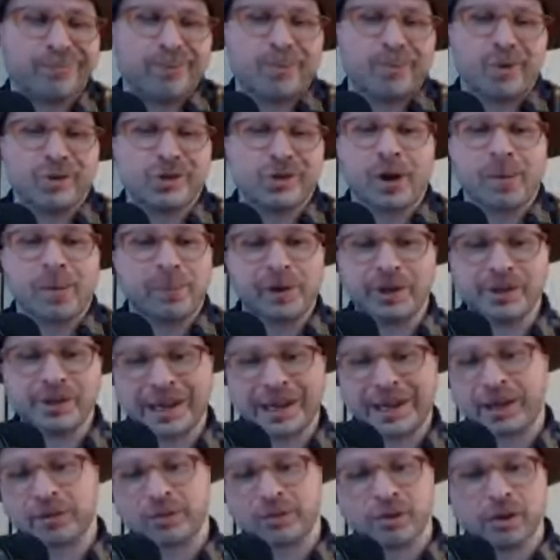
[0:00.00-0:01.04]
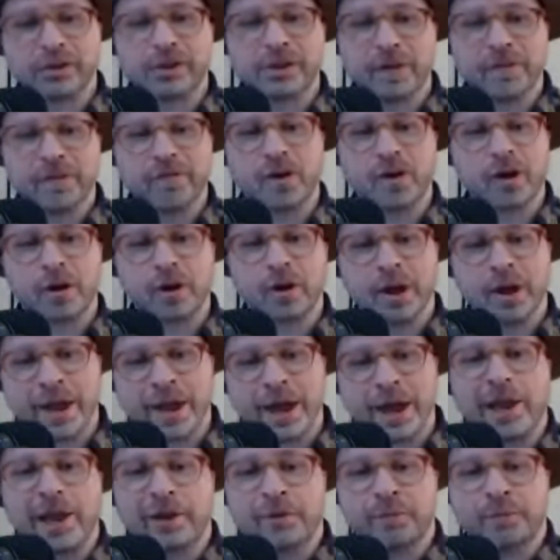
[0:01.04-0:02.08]
But most companies can't look that far
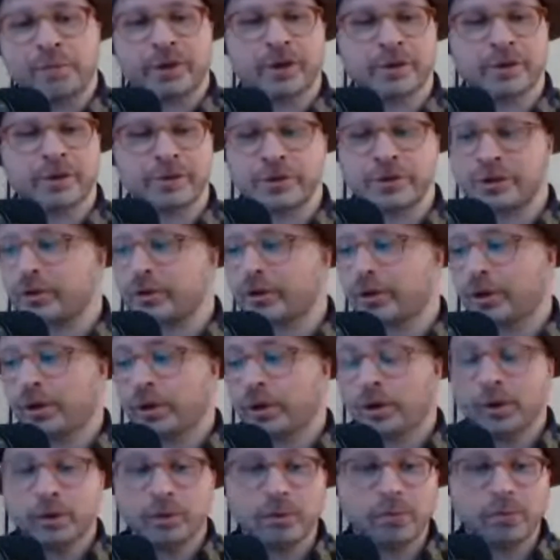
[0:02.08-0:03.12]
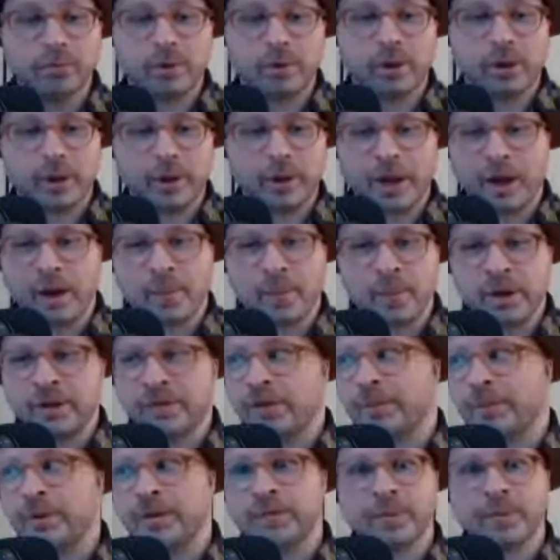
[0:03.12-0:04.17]
ahead because, well, how many
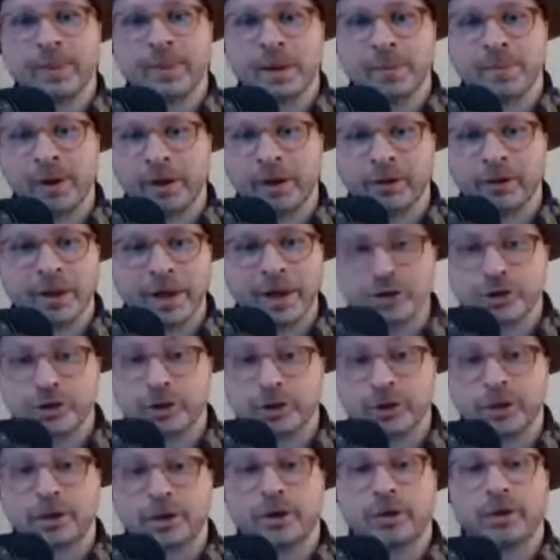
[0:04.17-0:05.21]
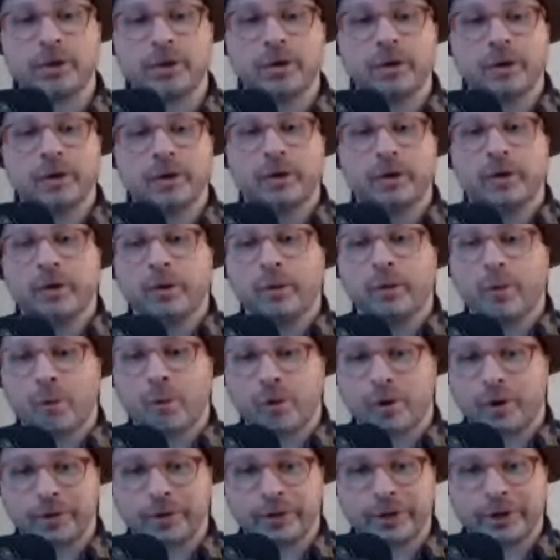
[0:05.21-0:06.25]
of them even made money last year
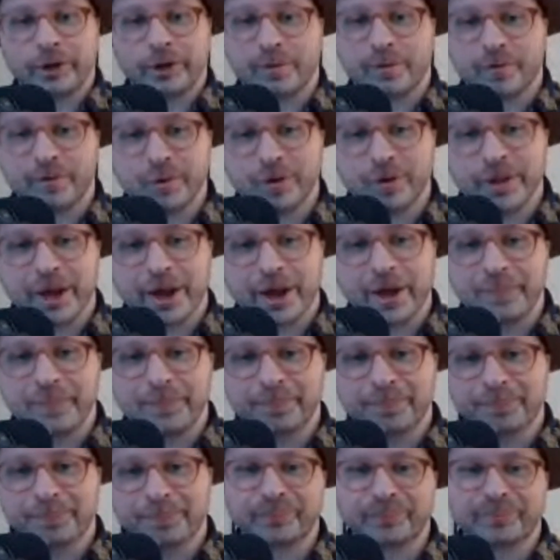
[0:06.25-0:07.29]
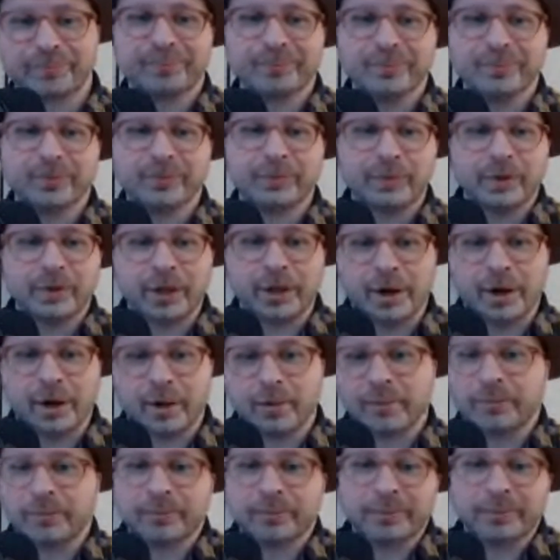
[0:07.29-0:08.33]
or the year before that?
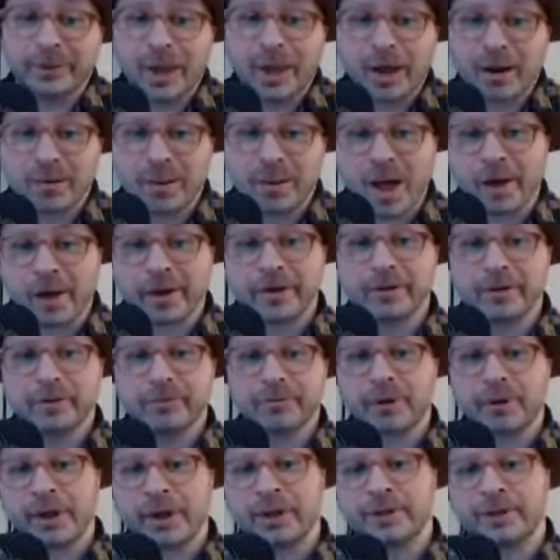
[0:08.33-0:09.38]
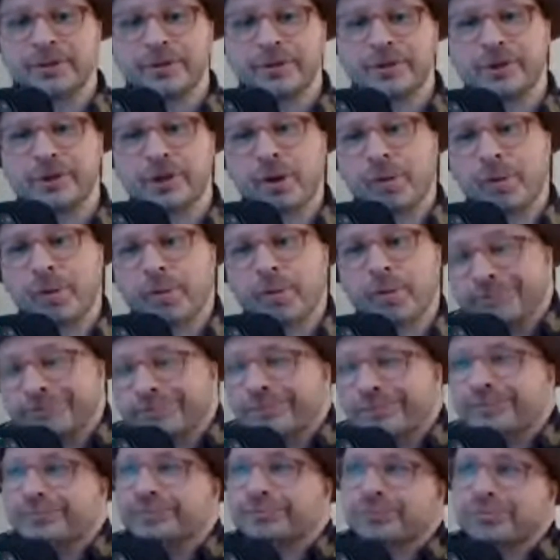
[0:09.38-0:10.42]
You know, not a lot, right? So
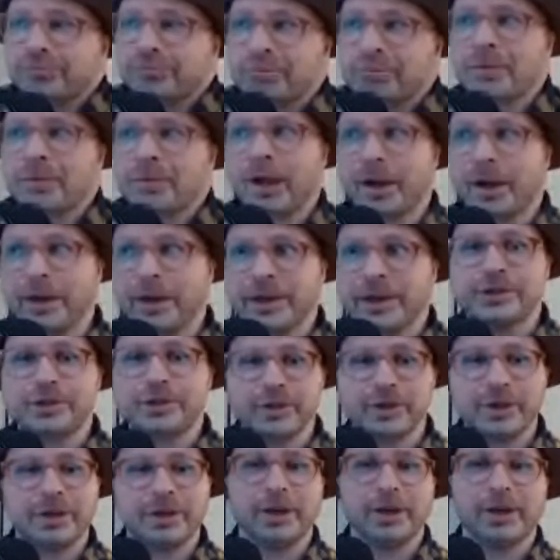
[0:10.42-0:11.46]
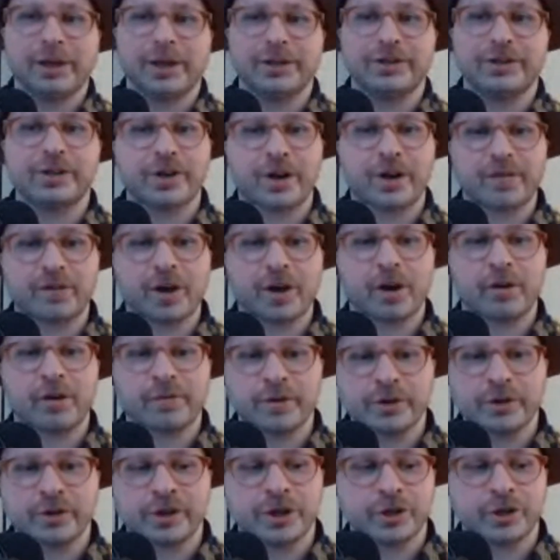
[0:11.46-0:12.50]
it's a tough
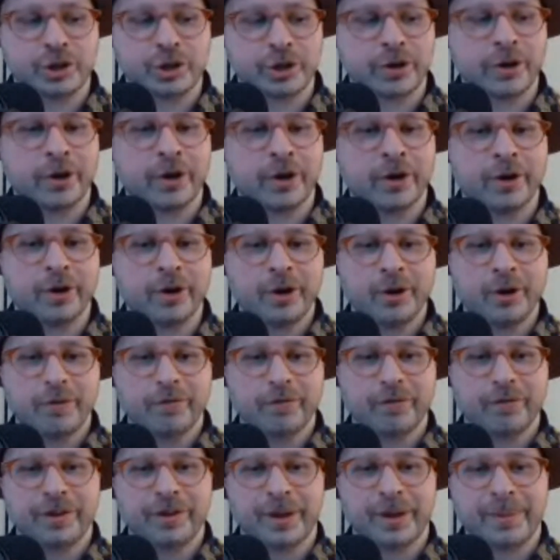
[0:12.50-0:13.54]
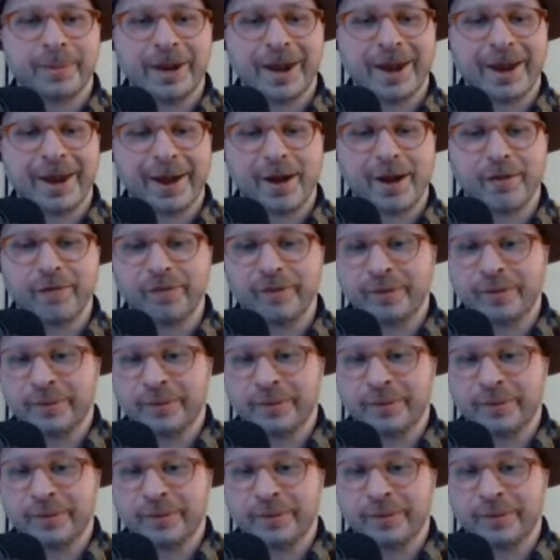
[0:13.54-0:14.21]
conversation for them to have.